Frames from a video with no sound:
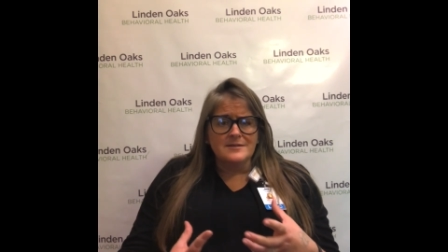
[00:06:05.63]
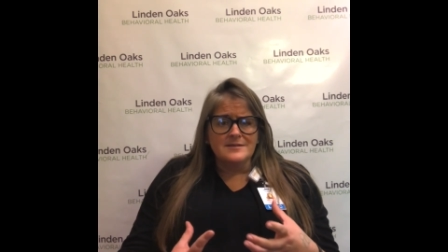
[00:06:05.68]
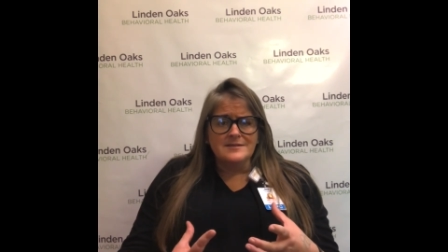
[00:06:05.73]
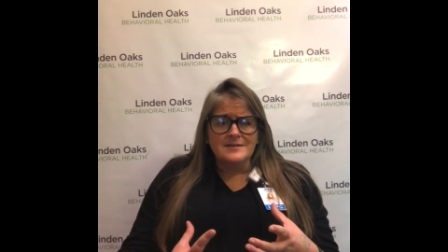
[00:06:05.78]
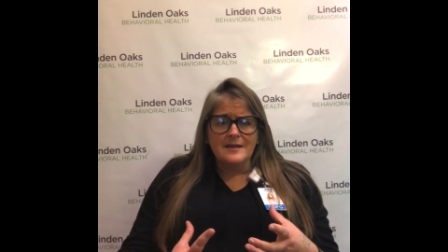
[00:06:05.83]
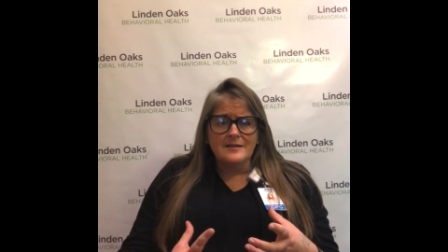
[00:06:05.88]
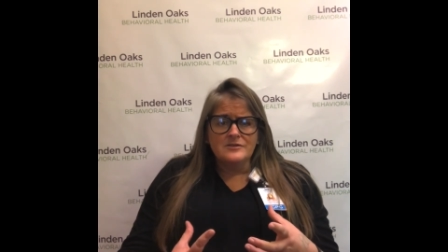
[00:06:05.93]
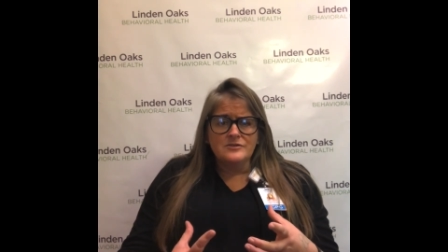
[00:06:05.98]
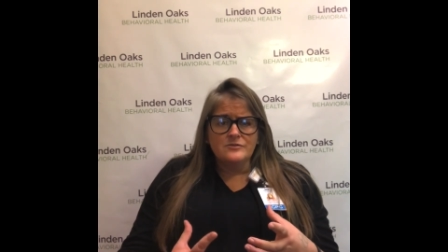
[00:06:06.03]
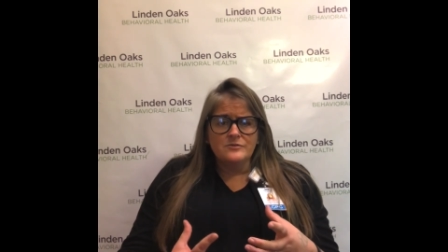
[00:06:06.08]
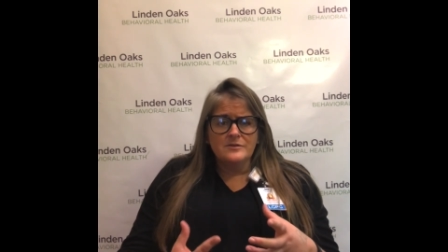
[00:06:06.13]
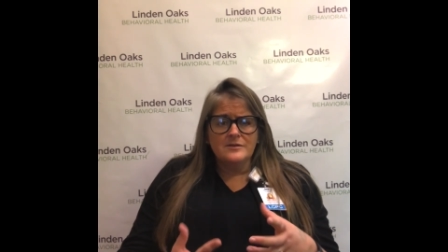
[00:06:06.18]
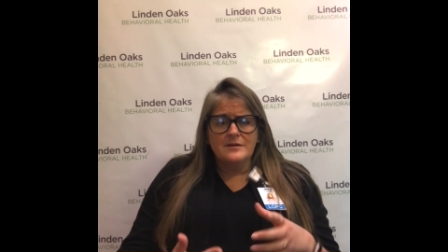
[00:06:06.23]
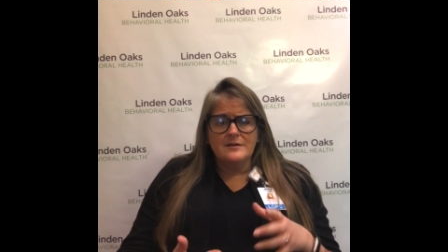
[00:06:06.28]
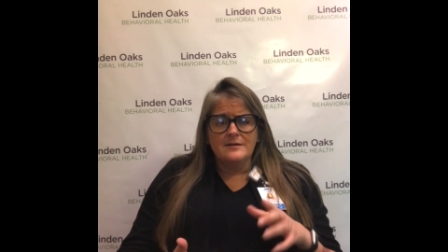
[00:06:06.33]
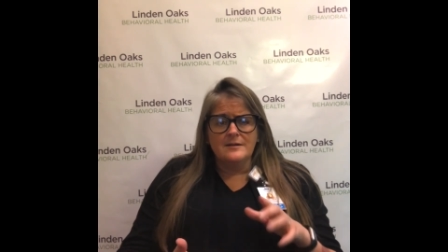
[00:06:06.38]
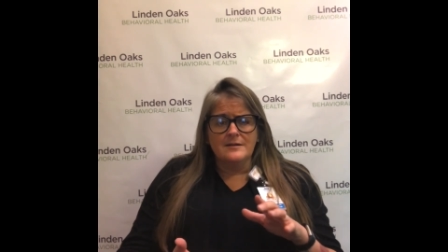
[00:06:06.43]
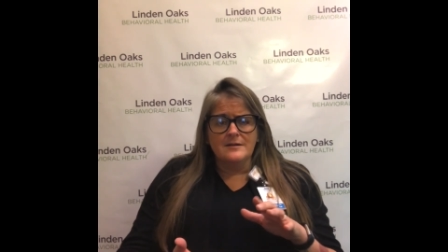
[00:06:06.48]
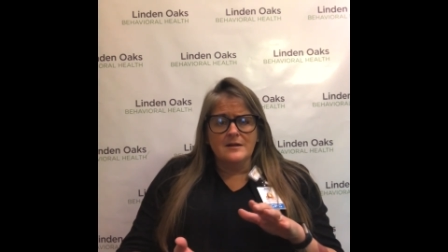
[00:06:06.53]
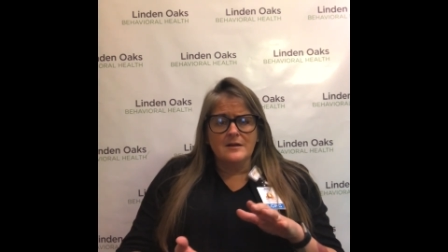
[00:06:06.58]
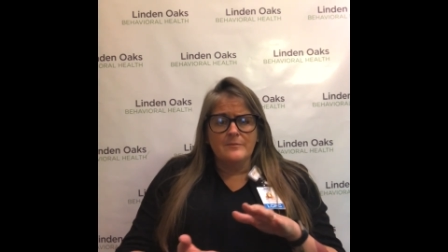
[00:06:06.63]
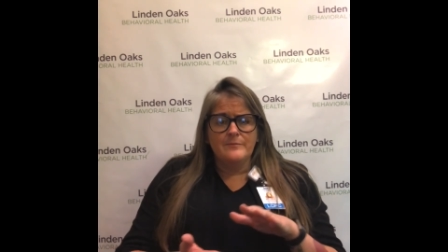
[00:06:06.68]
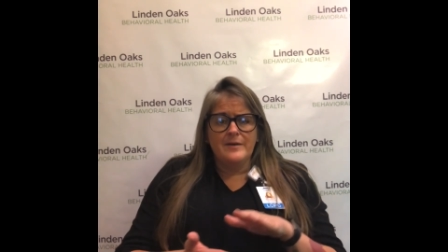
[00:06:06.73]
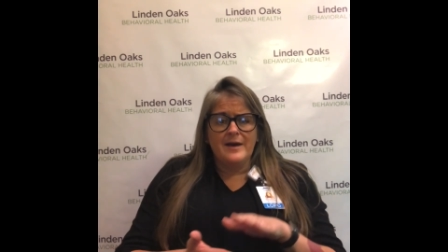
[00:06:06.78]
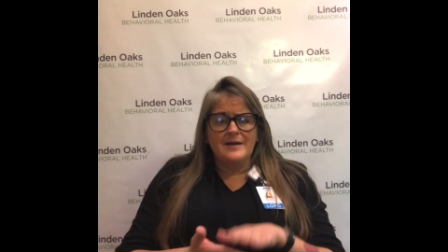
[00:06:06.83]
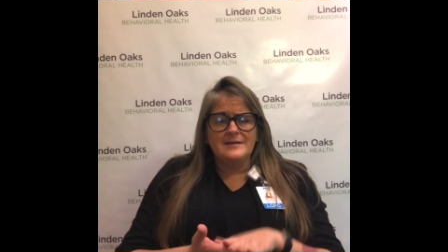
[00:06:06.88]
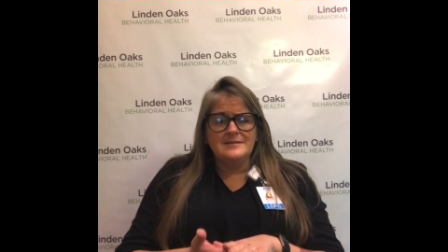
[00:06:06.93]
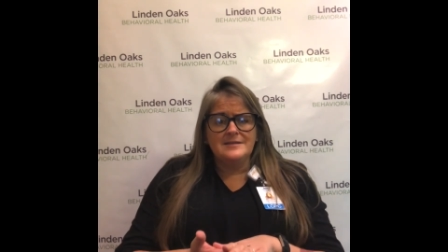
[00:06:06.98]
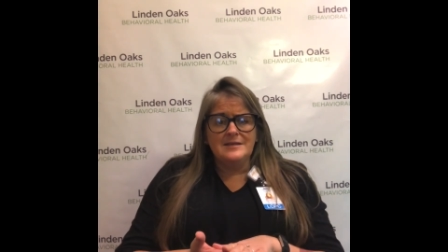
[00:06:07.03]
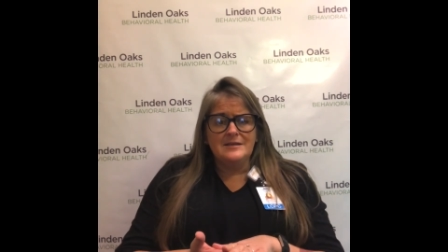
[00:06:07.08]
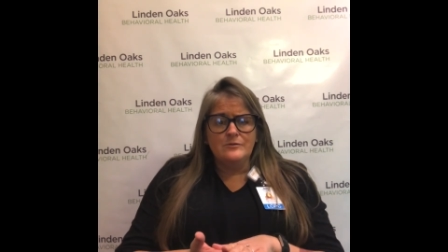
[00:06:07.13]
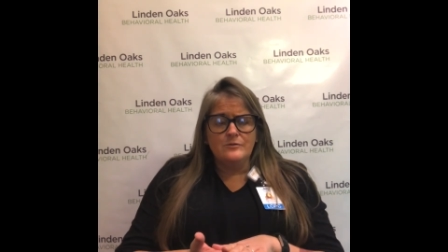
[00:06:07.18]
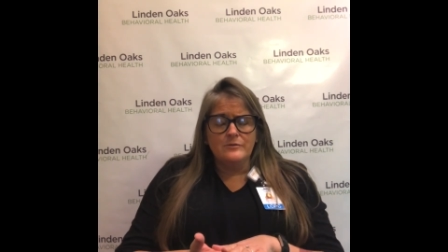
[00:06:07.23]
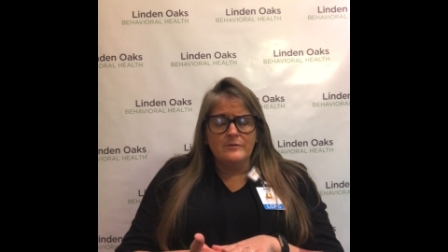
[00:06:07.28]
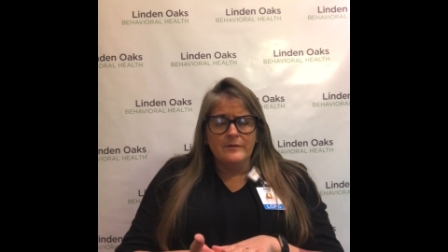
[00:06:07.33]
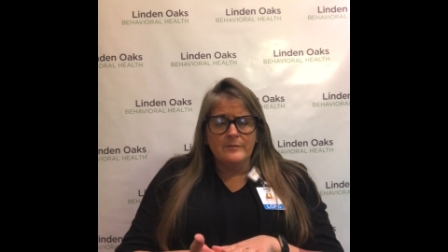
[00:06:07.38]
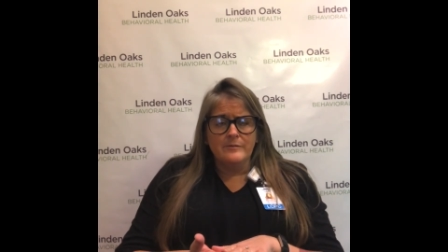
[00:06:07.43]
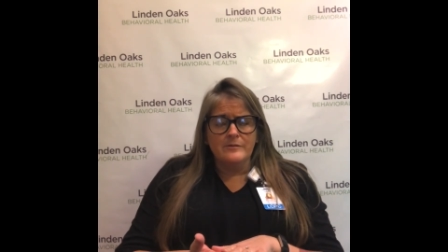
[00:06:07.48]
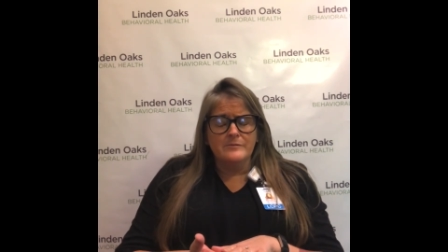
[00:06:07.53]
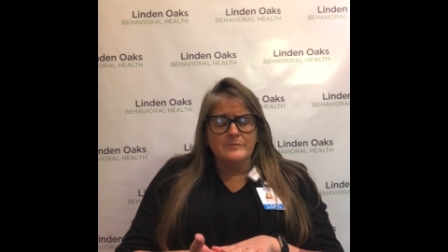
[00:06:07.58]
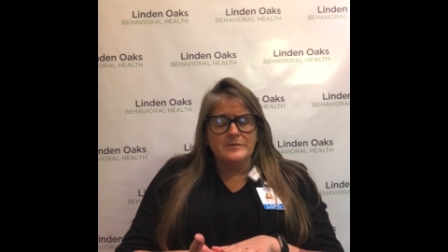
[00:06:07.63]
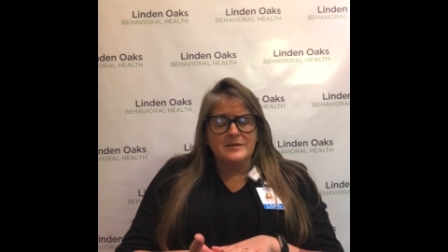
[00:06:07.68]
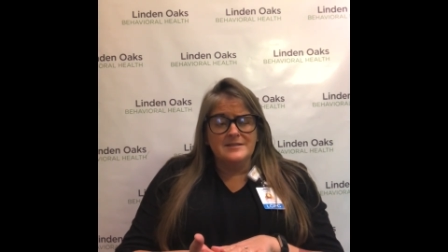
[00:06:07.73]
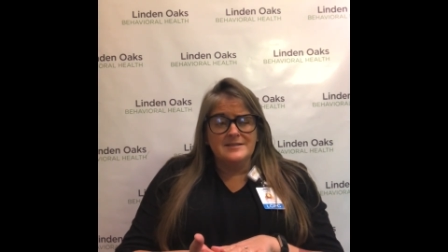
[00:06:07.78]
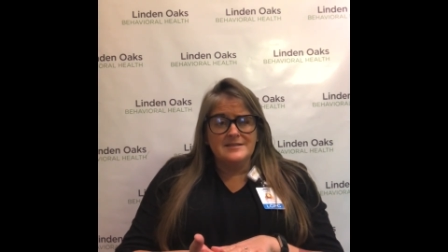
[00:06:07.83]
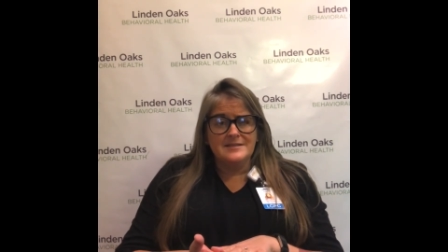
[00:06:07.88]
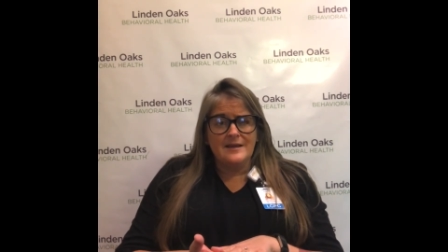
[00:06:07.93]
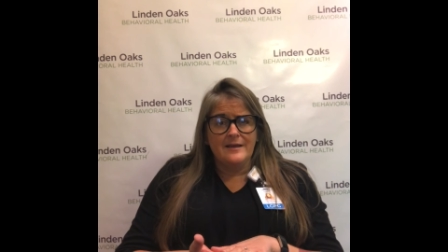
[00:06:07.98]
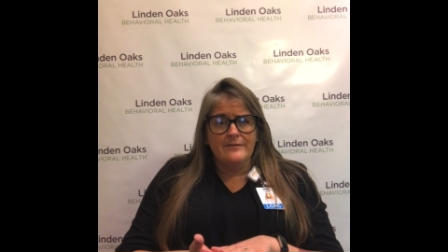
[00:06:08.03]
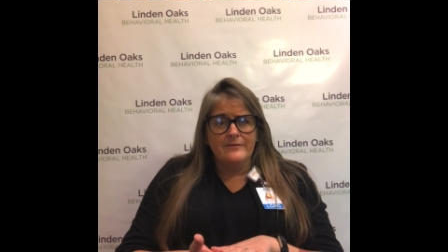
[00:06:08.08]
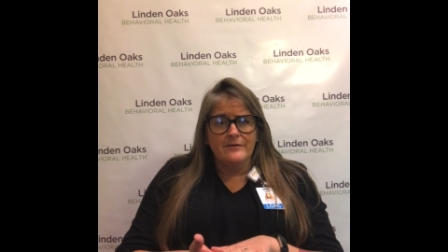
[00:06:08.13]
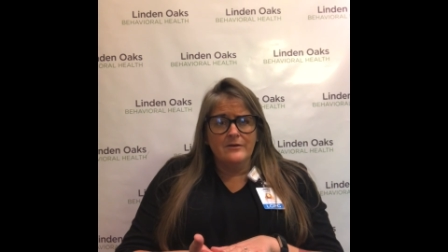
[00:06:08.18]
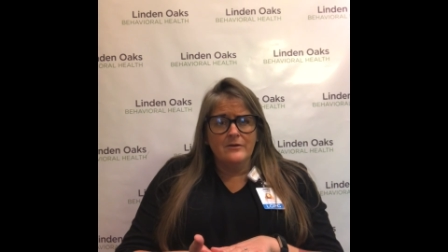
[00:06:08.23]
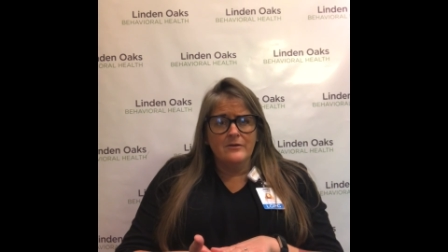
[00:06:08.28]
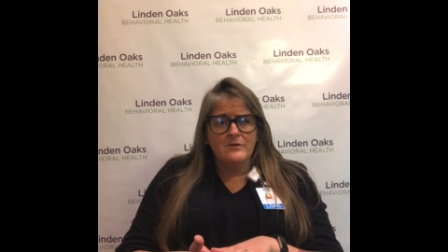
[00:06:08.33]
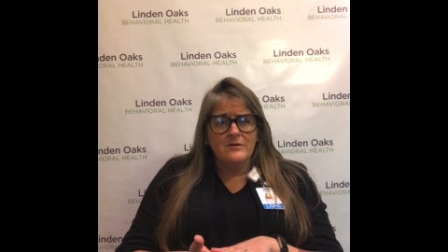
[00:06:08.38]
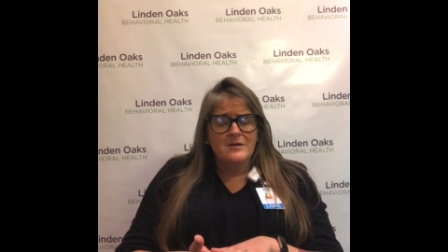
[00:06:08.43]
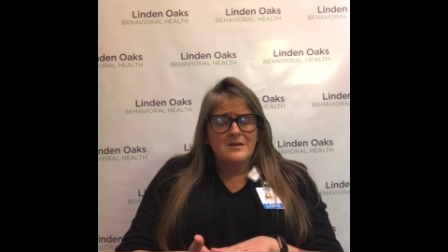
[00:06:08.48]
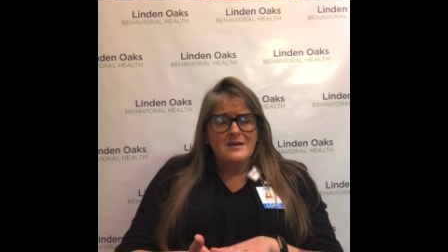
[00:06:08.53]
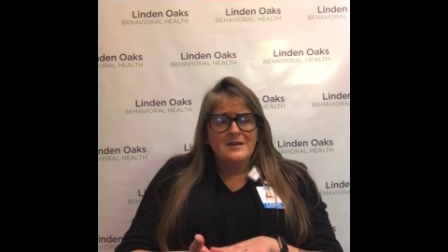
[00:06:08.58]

sensory and come back to equilibrium and stay there.